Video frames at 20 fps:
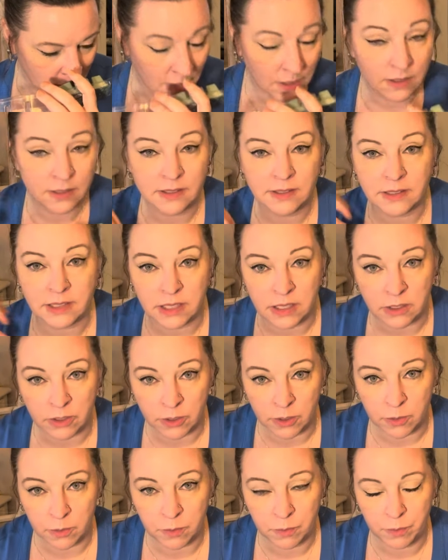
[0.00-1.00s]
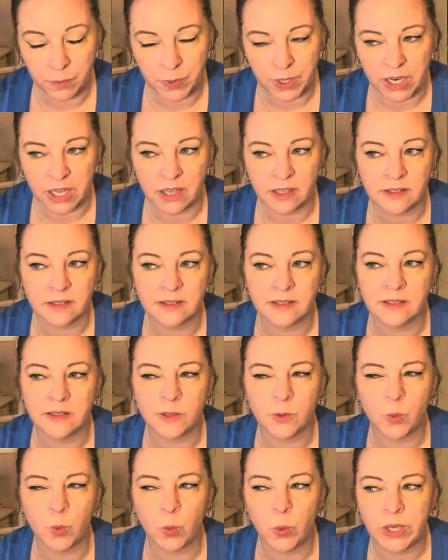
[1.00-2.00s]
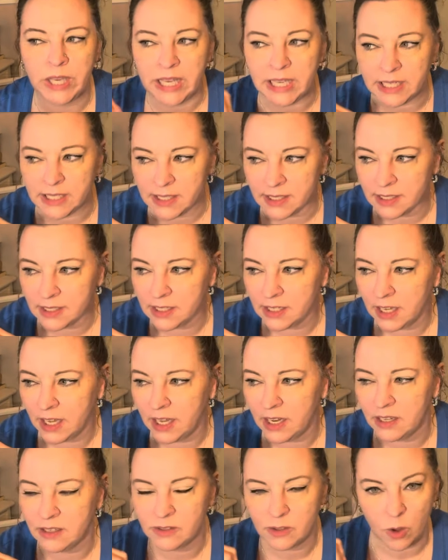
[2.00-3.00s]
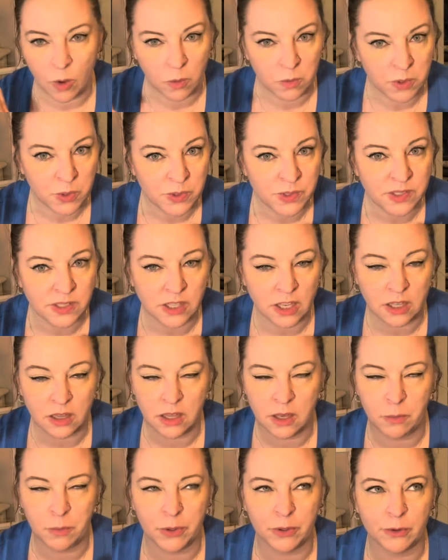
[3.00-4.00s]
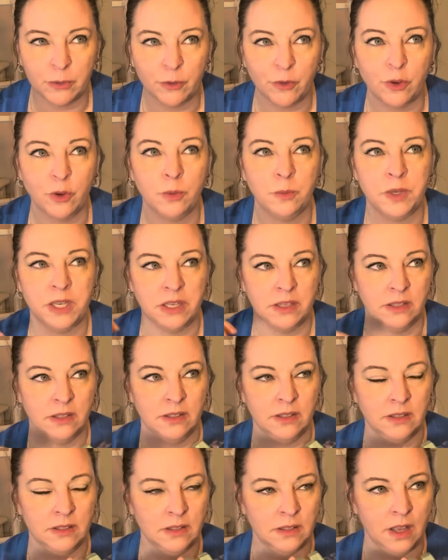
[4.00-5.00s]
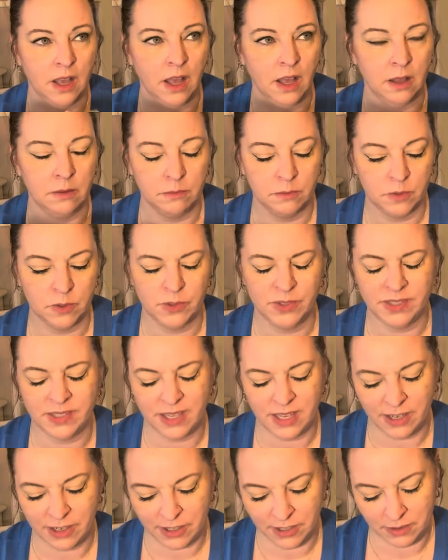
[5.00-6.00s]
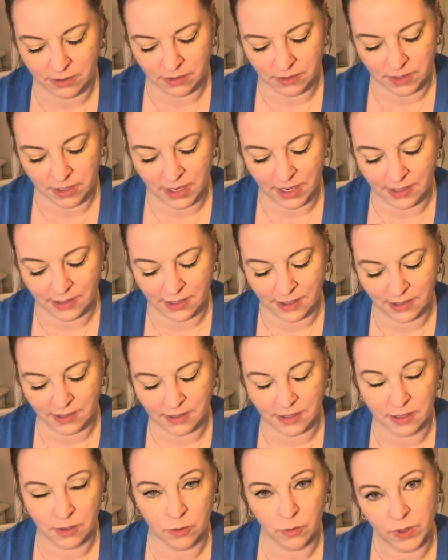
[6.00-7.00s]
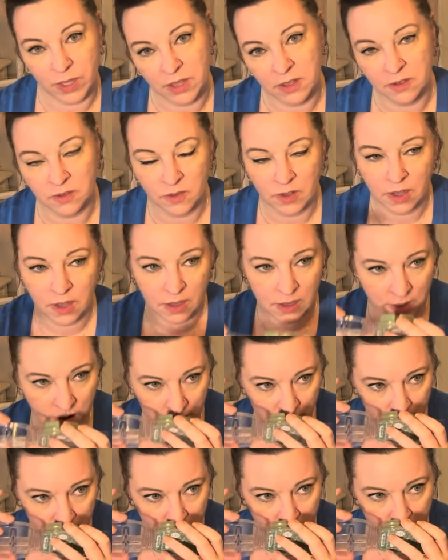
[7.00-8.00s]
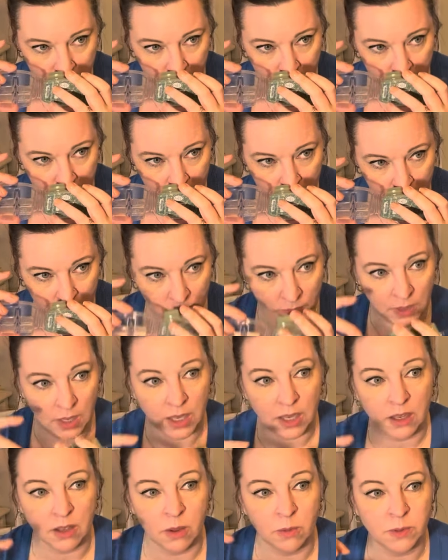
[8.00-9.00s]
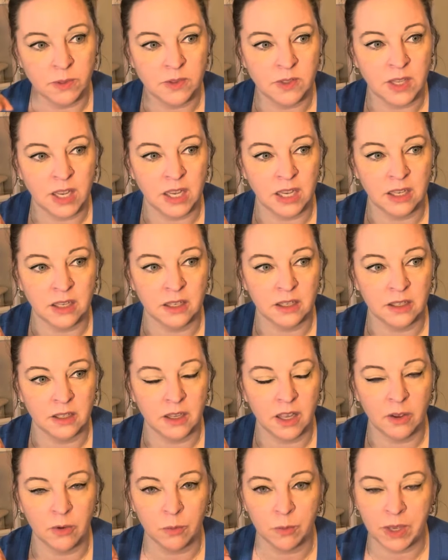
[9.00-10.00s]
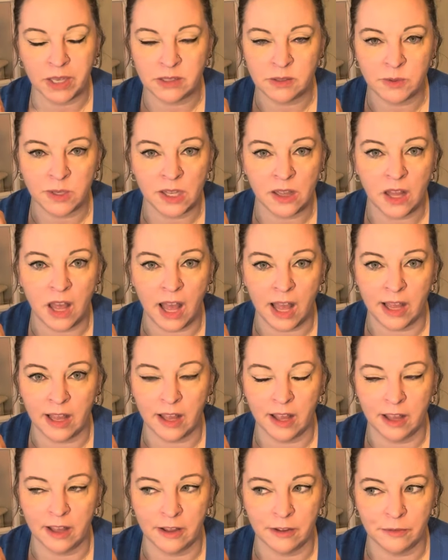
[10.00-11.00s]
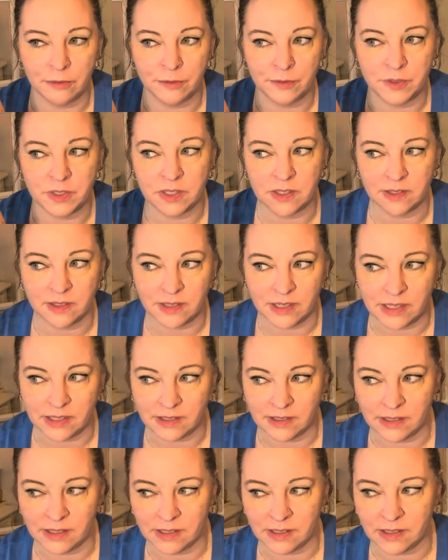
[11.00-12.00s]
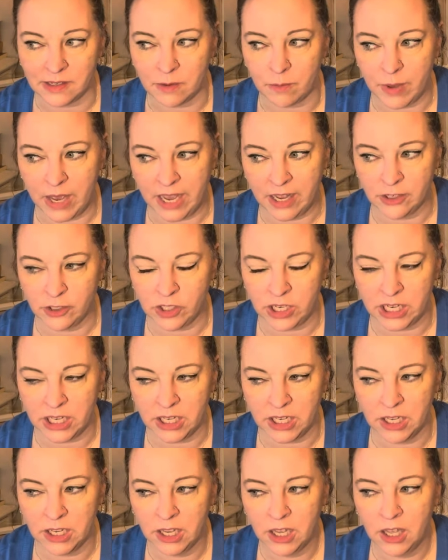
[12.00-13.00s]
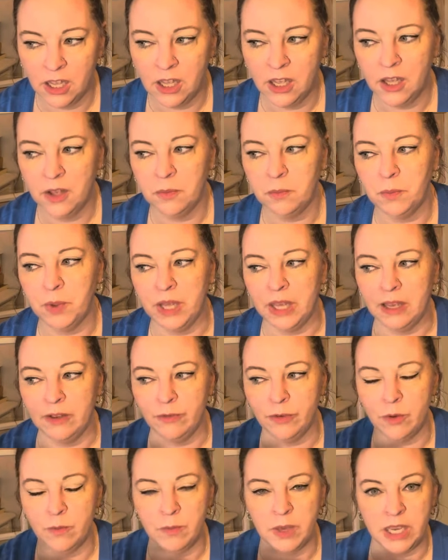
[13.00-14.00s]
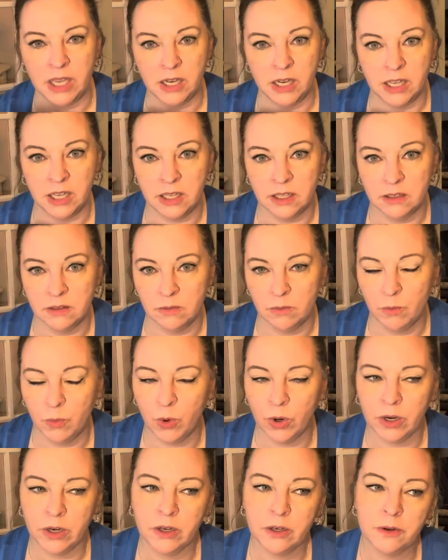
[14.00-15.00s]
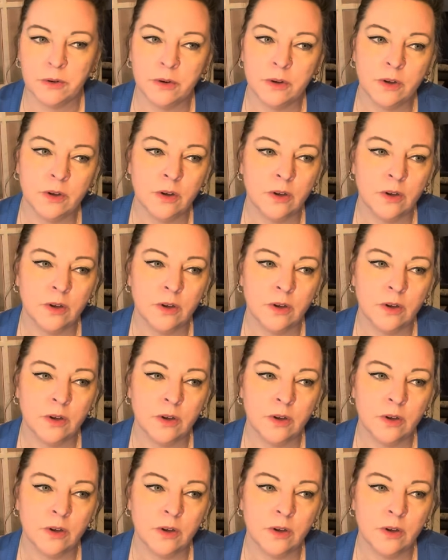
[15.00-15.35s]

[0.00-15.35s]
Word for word: cedar, but it's sweet and it's almost slightly perfumy. Um, cedar? Did I say cedar? No. Like almost like, it reminds me a lot of Disney Season of Magic but if you made it more